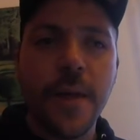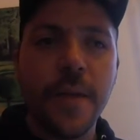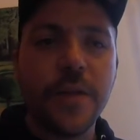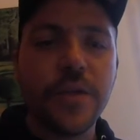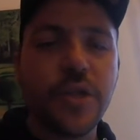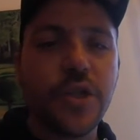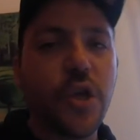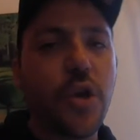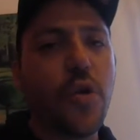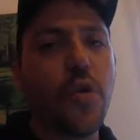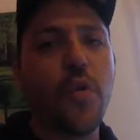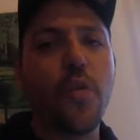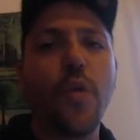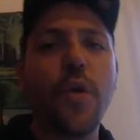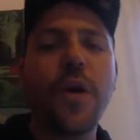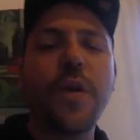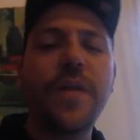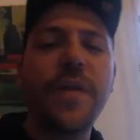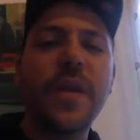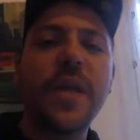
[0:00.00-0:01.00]
So
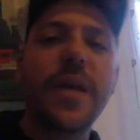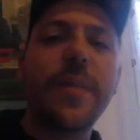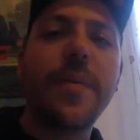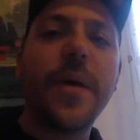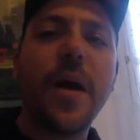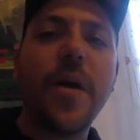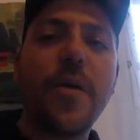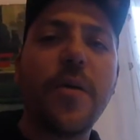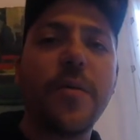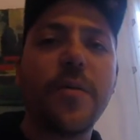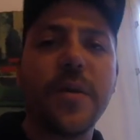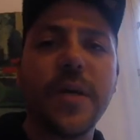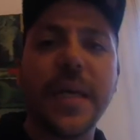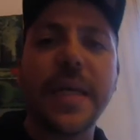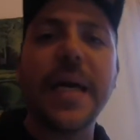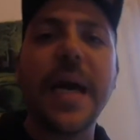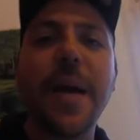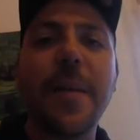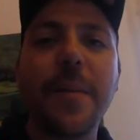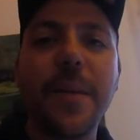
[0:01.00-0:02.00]
what I think about
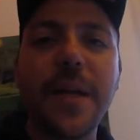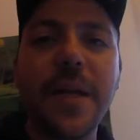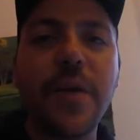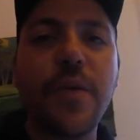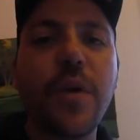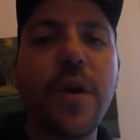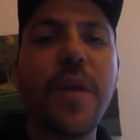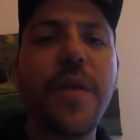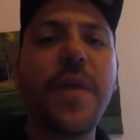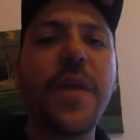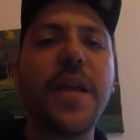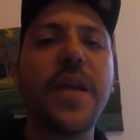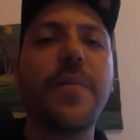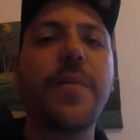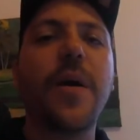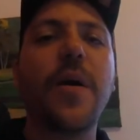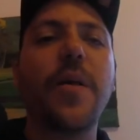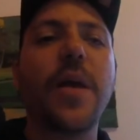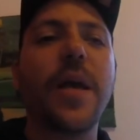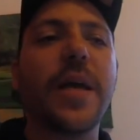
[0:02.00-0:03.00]
gambling, what I think
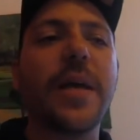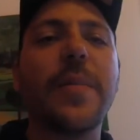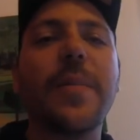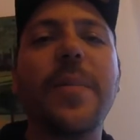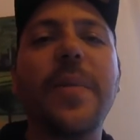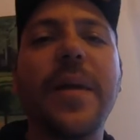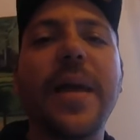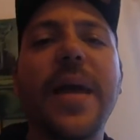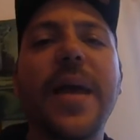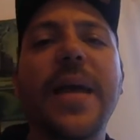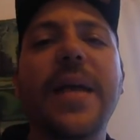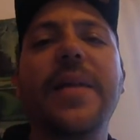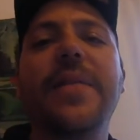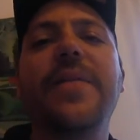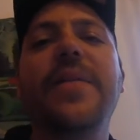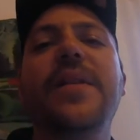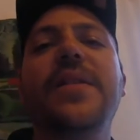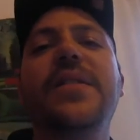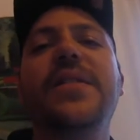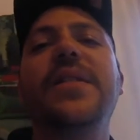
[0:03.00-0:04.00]
about like
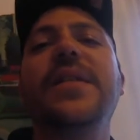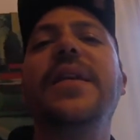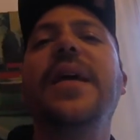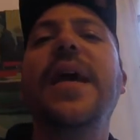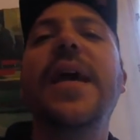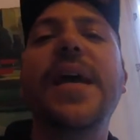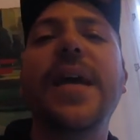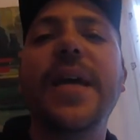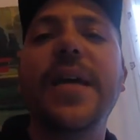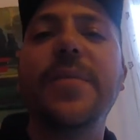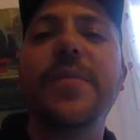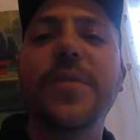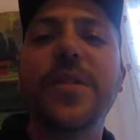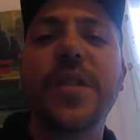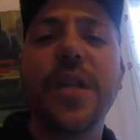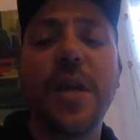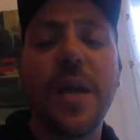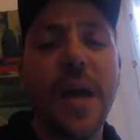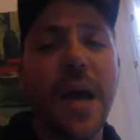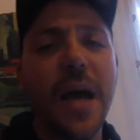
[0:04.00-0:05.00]
playing these games,
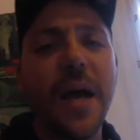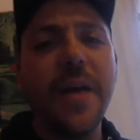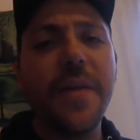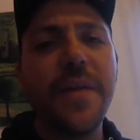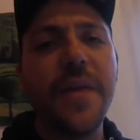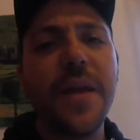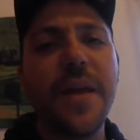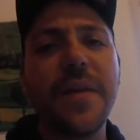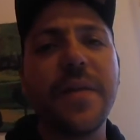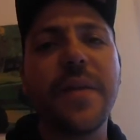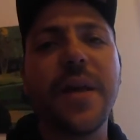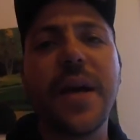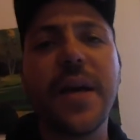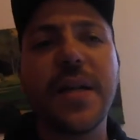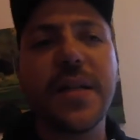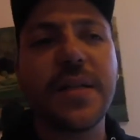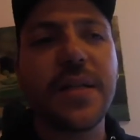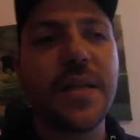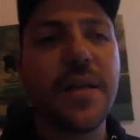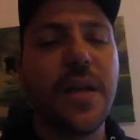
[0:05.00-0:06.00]
I think
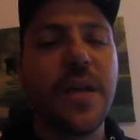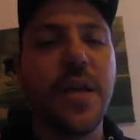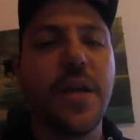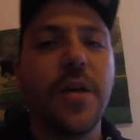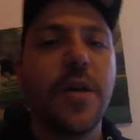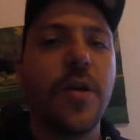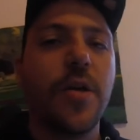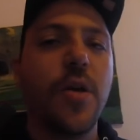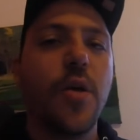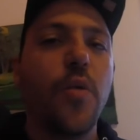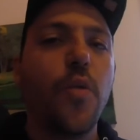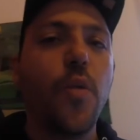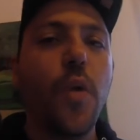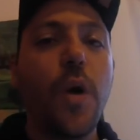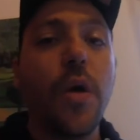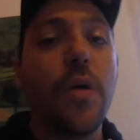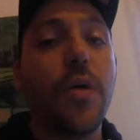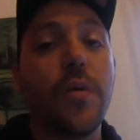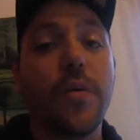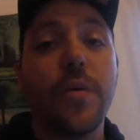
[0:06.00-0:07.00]
that,
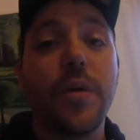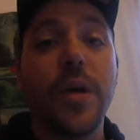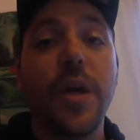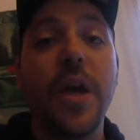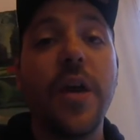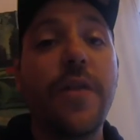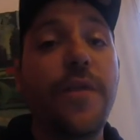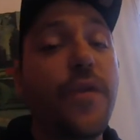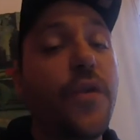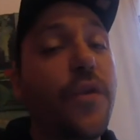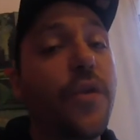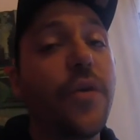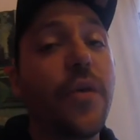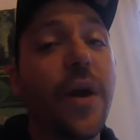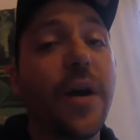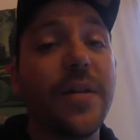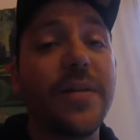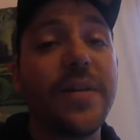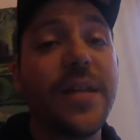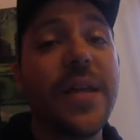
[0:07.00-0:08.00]
well, if you're
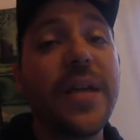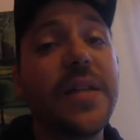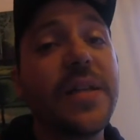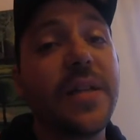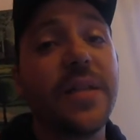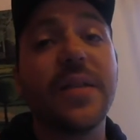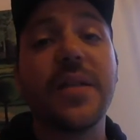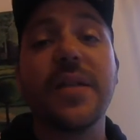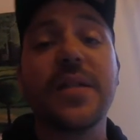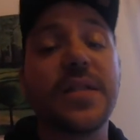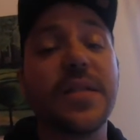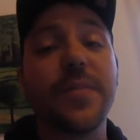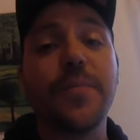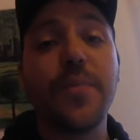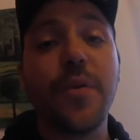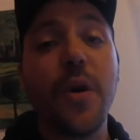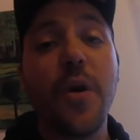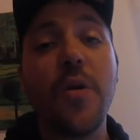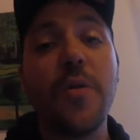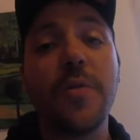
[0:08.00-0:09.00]
addicted, it's a
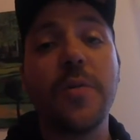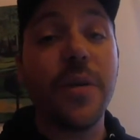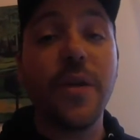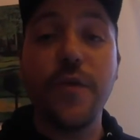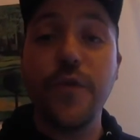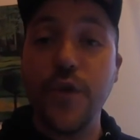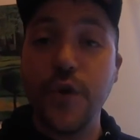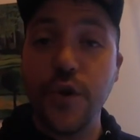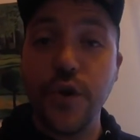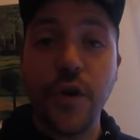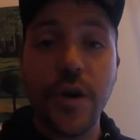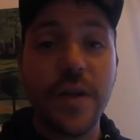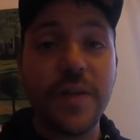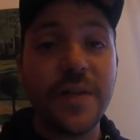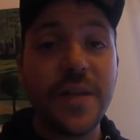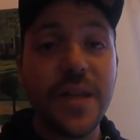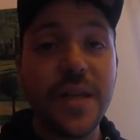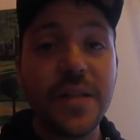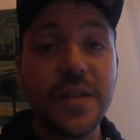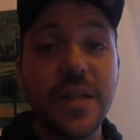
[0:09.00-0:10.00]
problem. If you're not
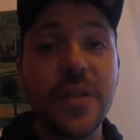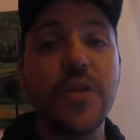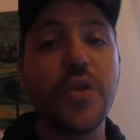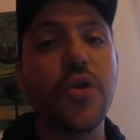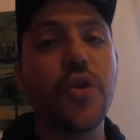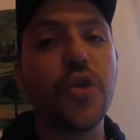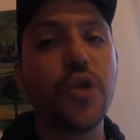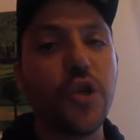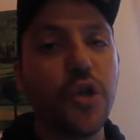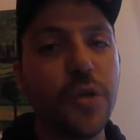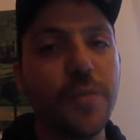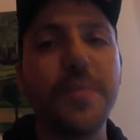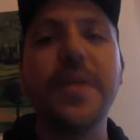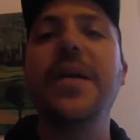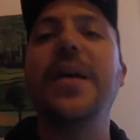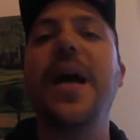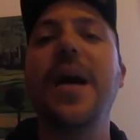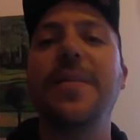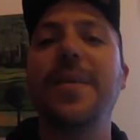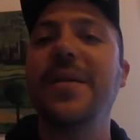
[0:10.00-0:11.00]
addicted, you could
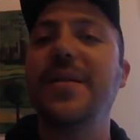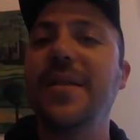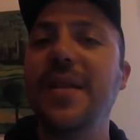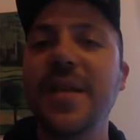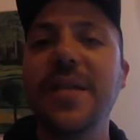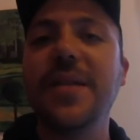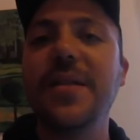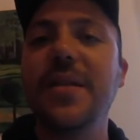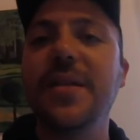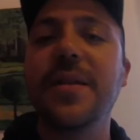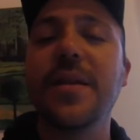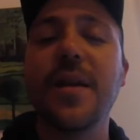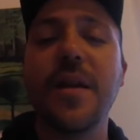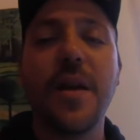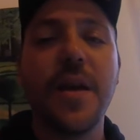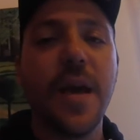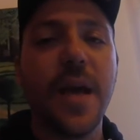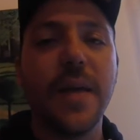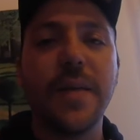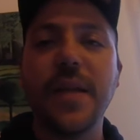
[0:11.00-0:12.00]
become addicted,
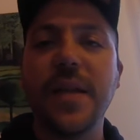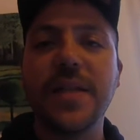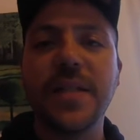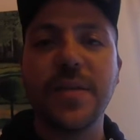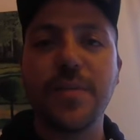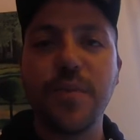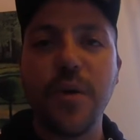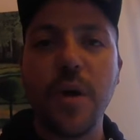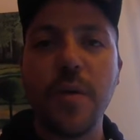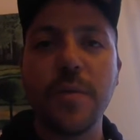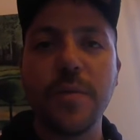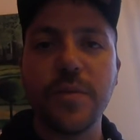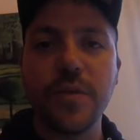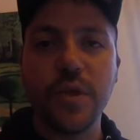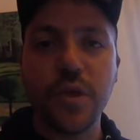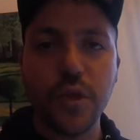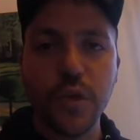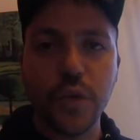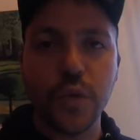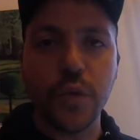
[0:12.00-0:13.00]
and that's a
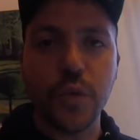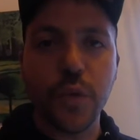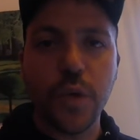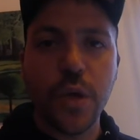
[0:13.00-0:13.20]
problem too.